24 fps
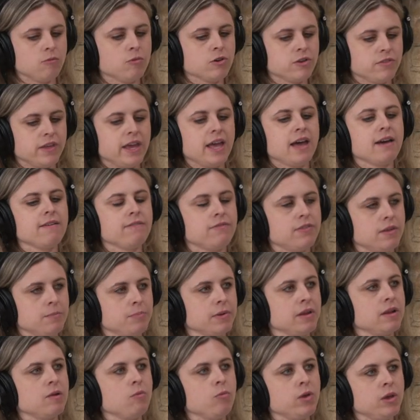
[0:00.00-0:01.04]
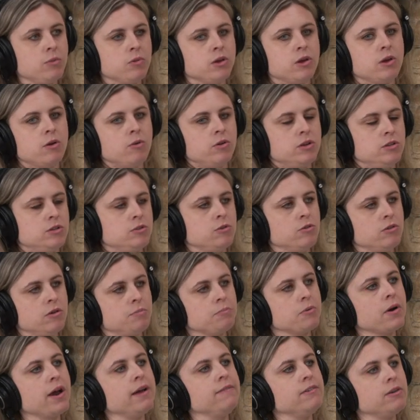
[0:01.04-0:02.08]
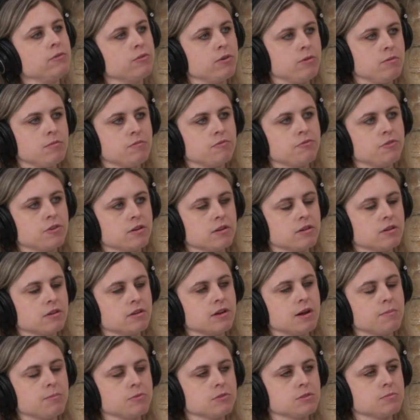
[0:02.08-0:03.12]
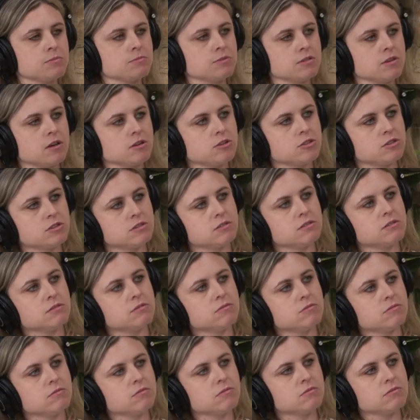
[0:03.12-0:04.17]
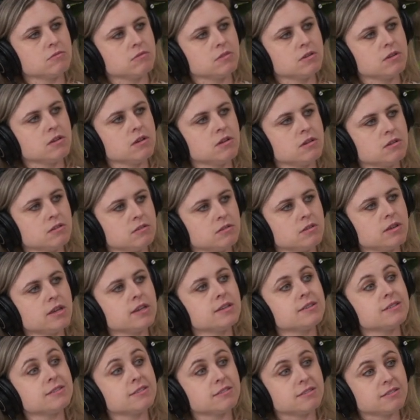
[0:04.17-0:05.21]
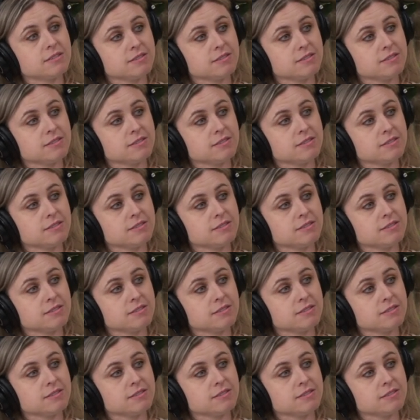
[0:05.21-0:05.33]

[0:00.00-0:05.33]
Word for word: where they have, but we would go into a private room for couples massages. Oh. Yes.